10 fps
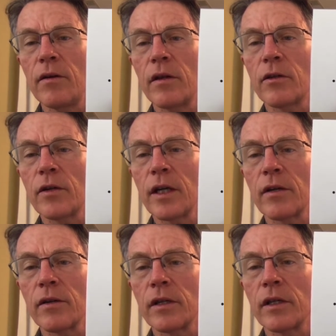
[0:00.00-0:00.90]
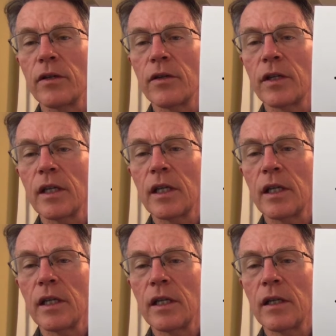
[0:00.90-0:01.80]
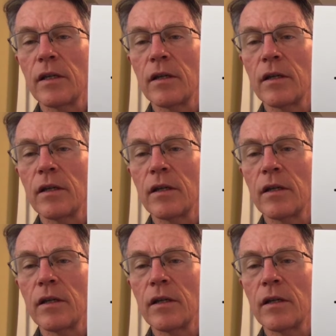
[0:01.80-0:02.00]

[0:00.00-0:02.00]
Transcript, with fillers: are the triggers that you see